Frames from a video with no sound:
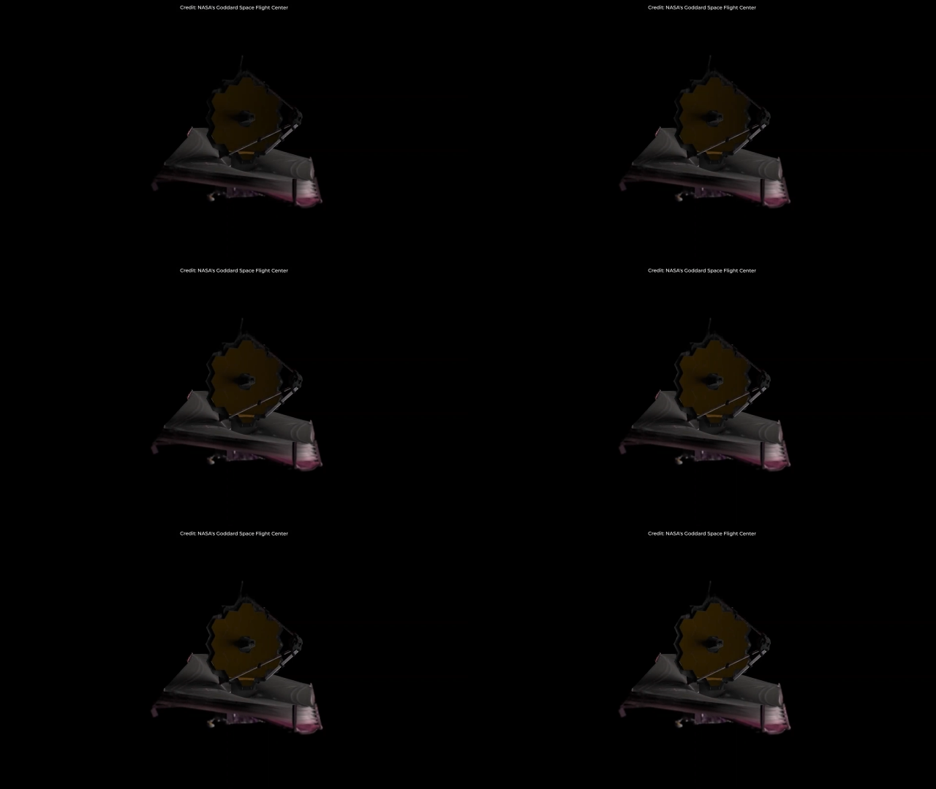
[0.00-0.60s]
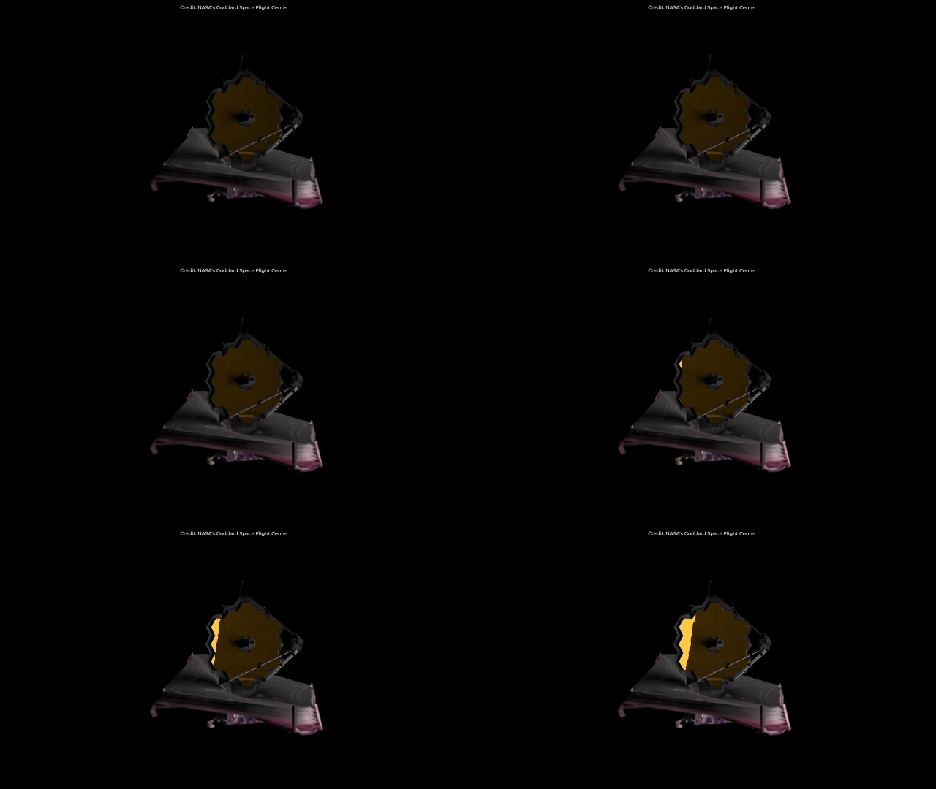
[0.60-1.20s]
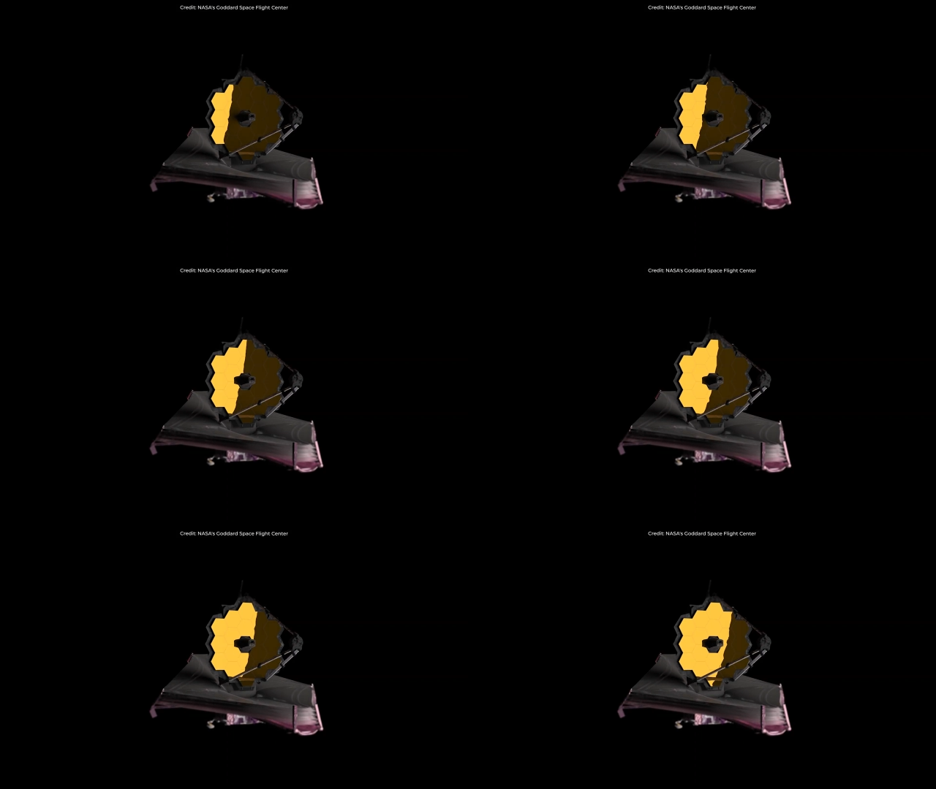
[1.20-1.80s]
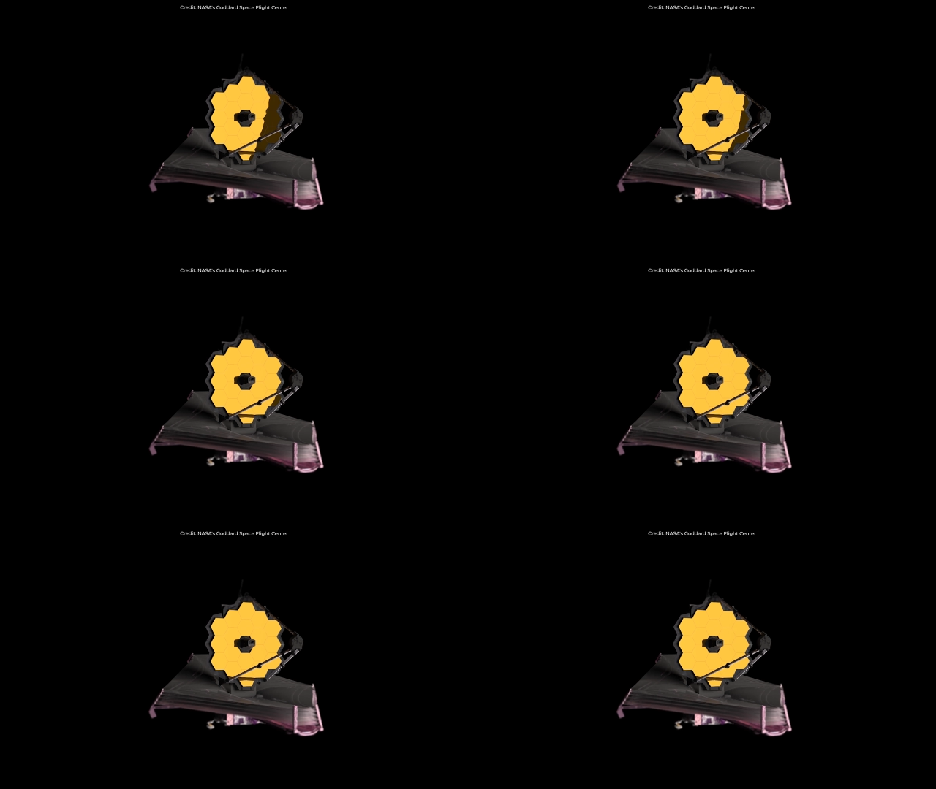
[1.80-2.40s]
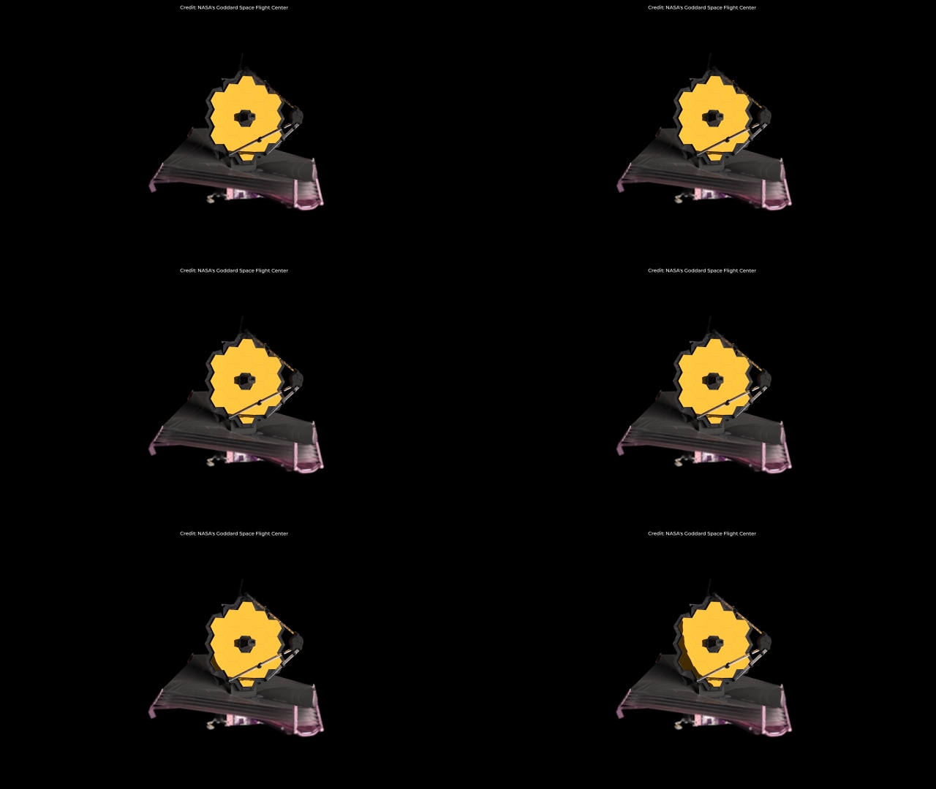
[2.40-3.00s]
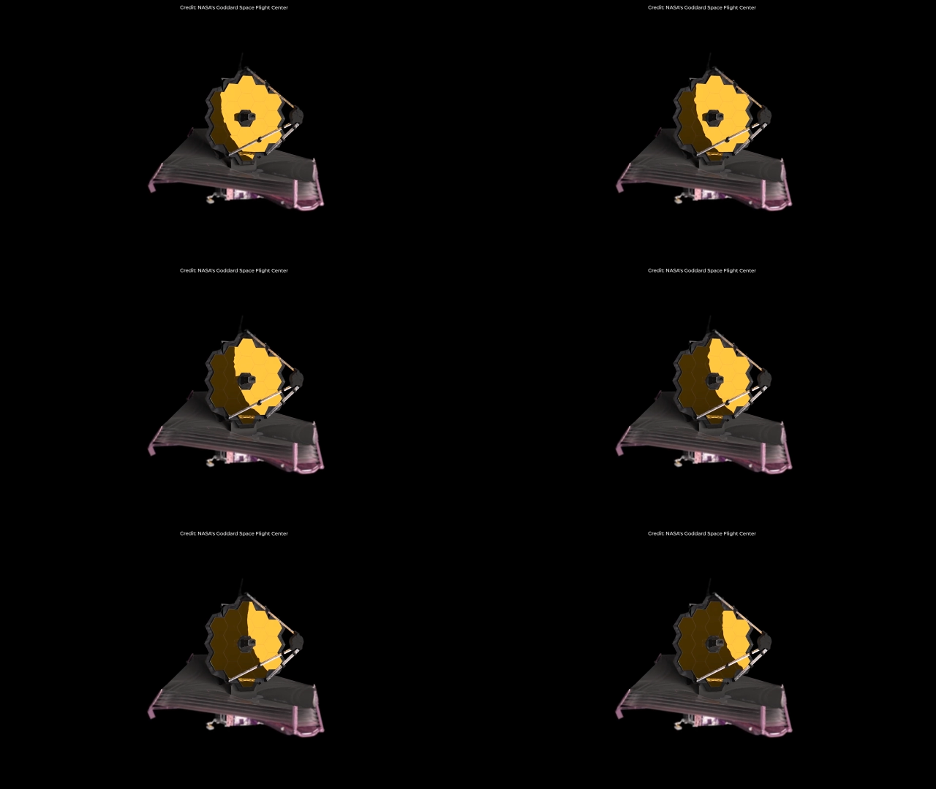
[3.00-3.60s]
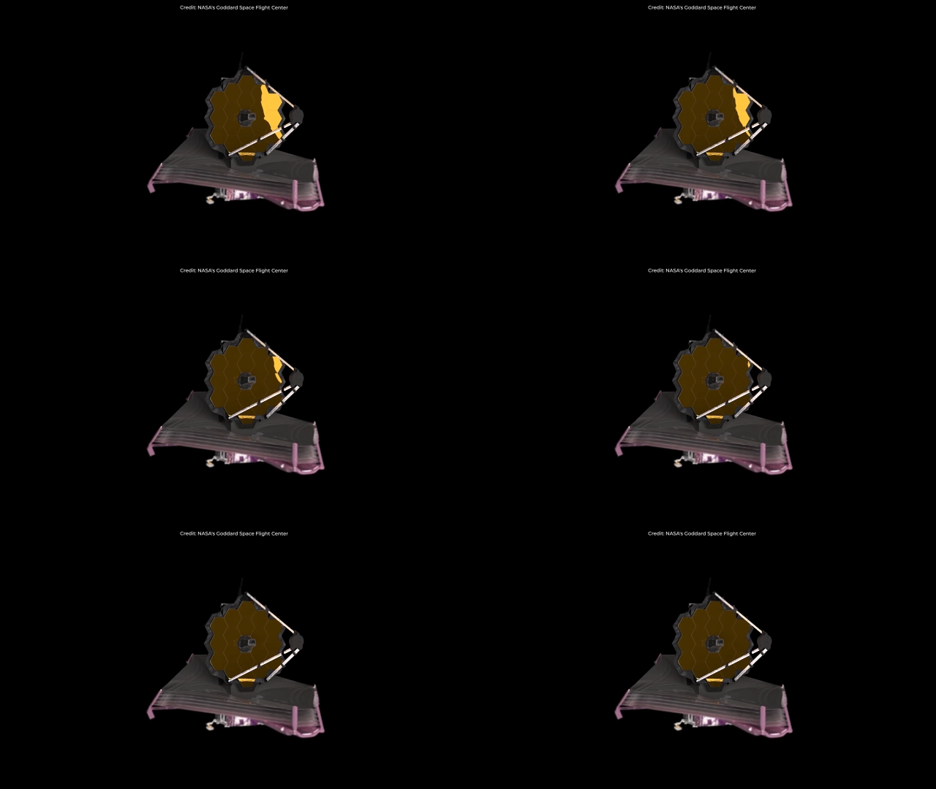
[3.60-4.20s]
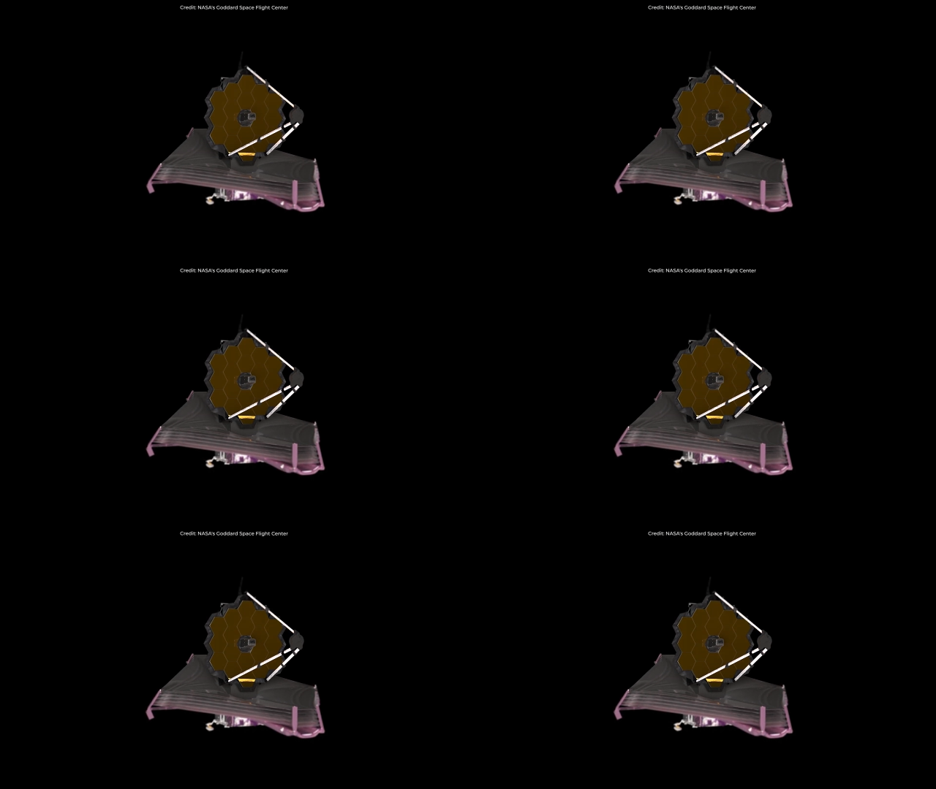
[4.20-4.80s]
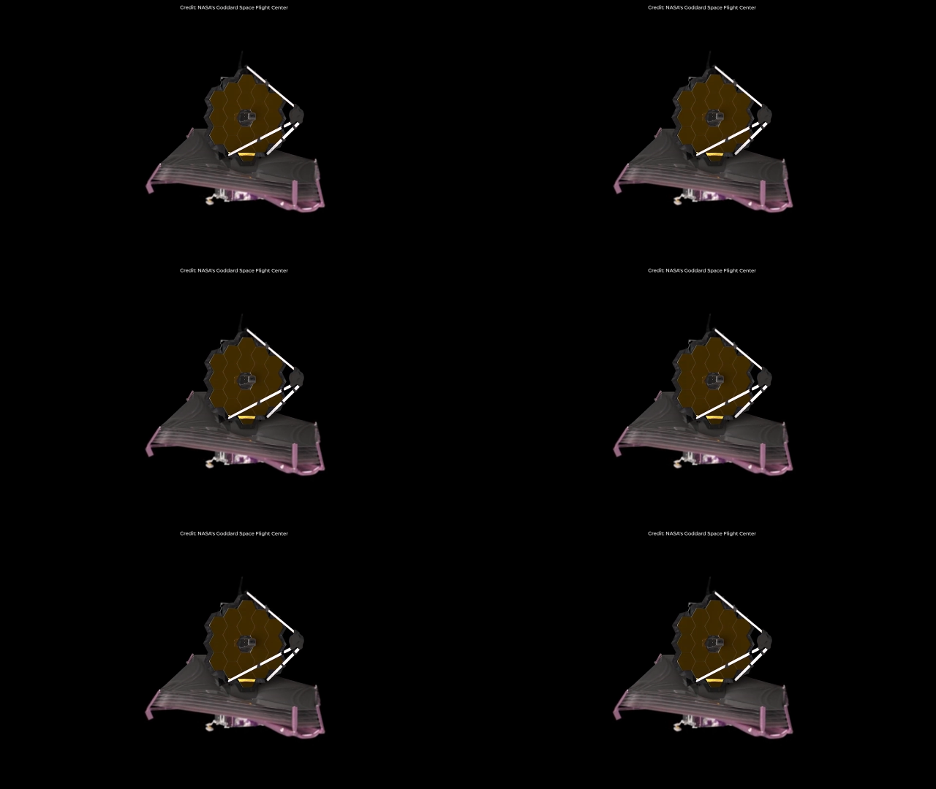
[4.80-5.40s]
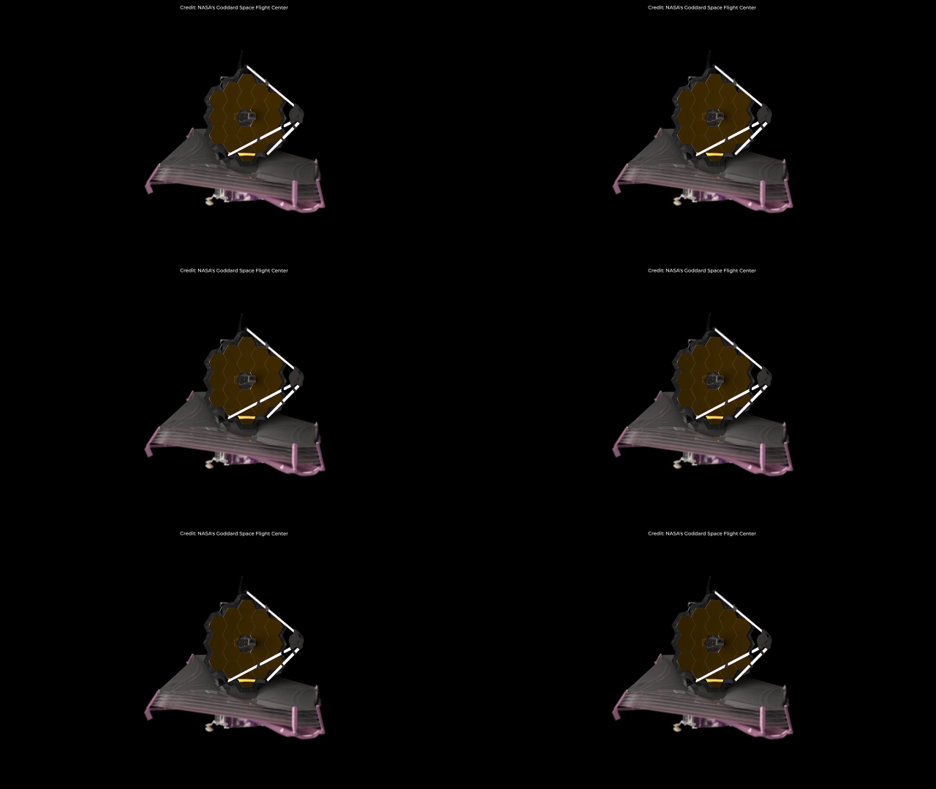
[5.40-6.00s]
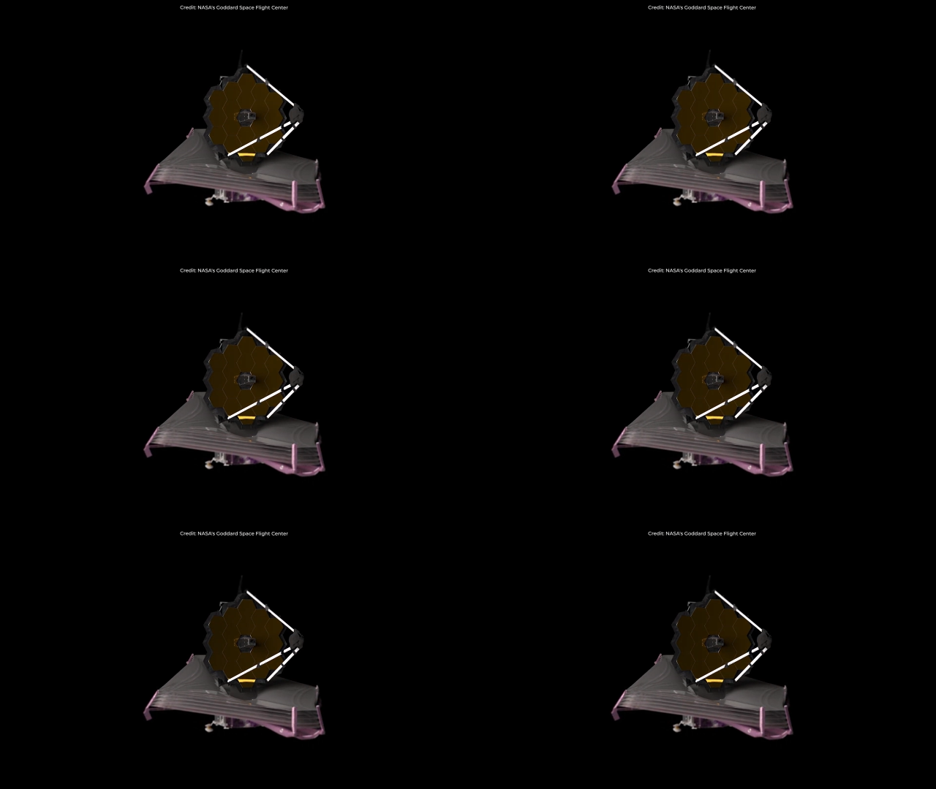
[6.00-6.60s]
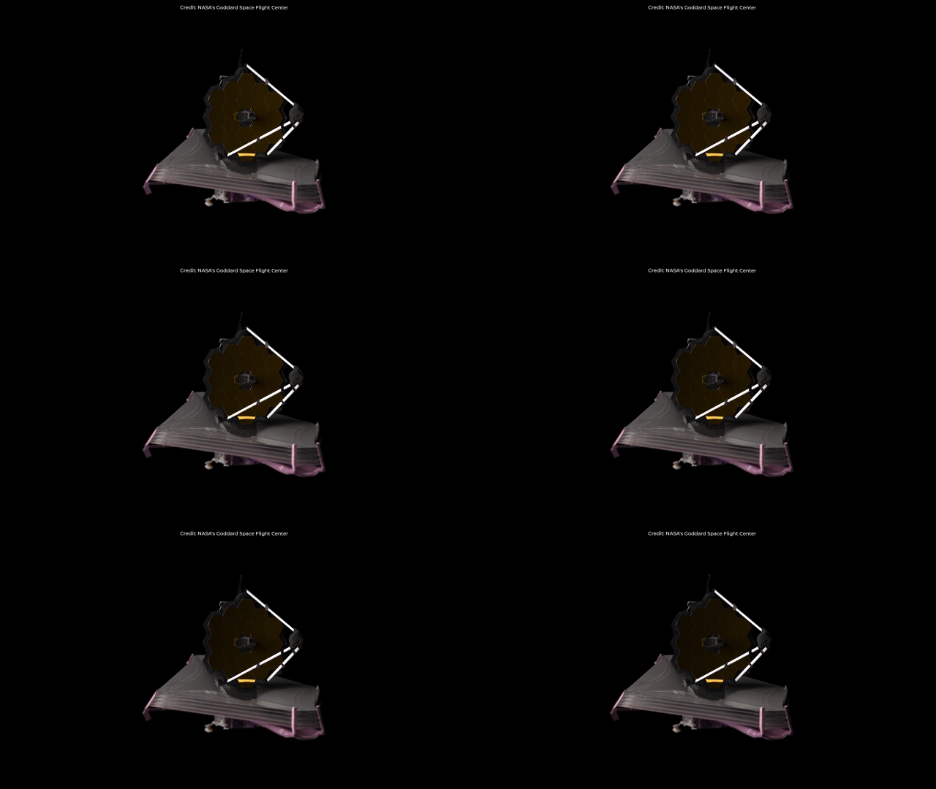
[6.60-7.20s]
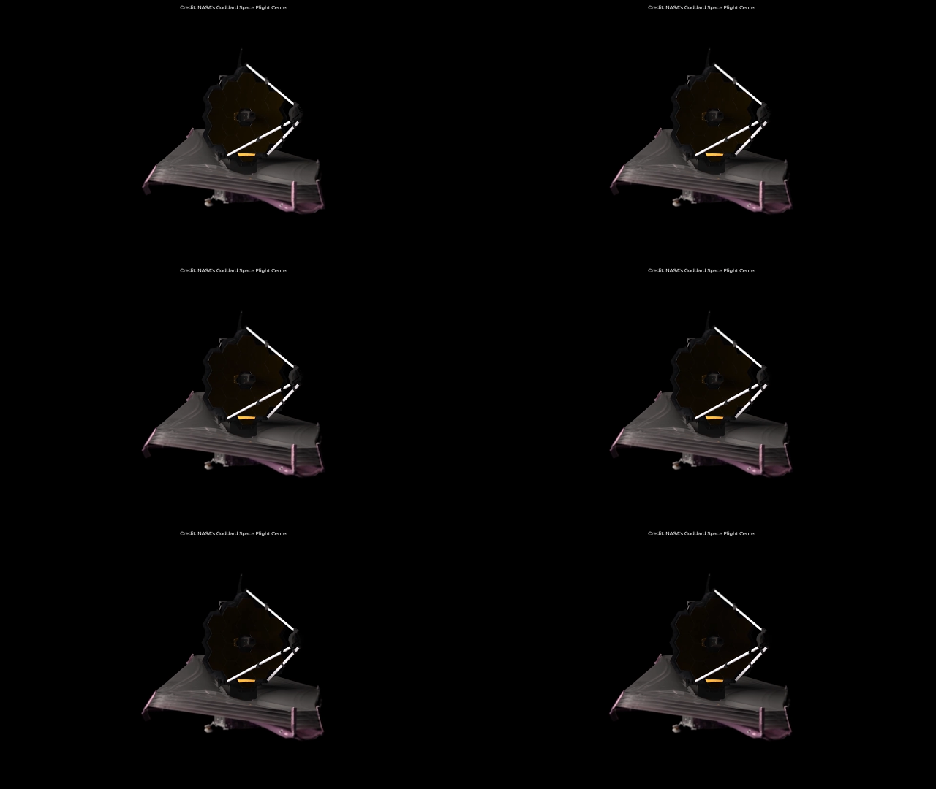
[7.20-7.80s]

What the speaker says: Nobody's mouth can be seen.